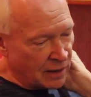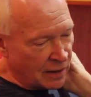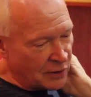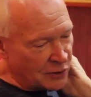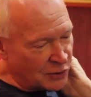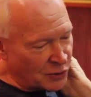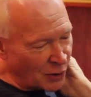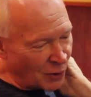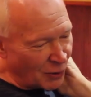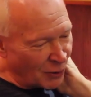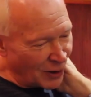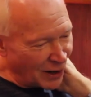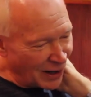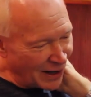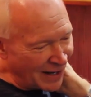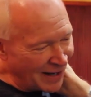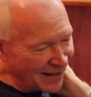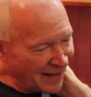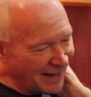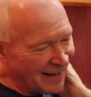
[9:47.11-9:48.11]
So
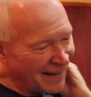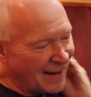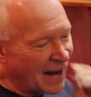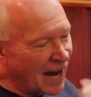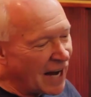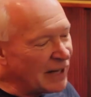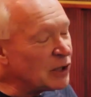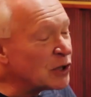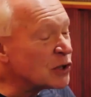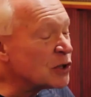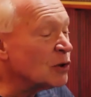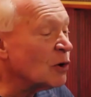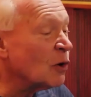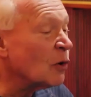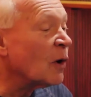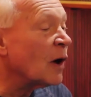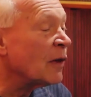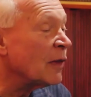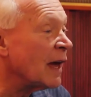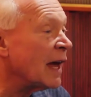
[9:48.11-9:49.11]
uh, I just
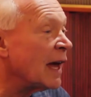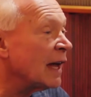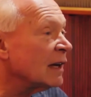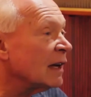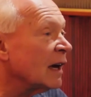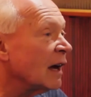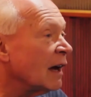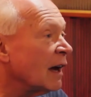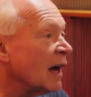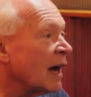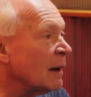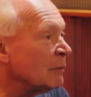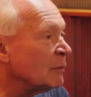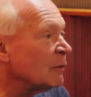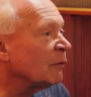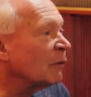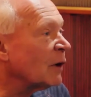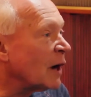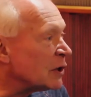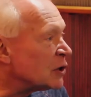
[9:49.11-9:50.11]
know that uh, I'm
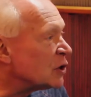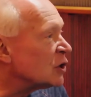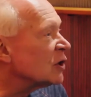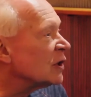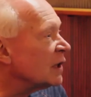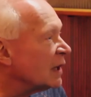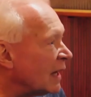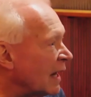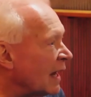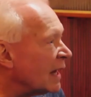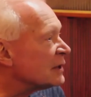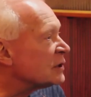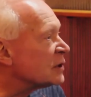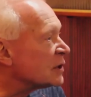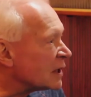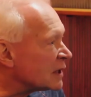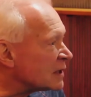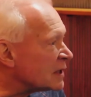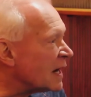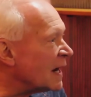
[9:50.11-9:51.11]
fresh at
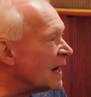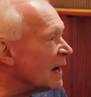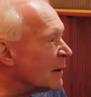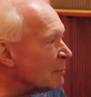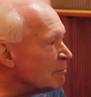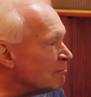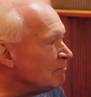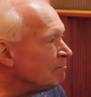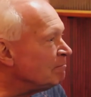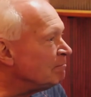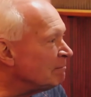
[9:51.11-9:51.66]
6 a.m.,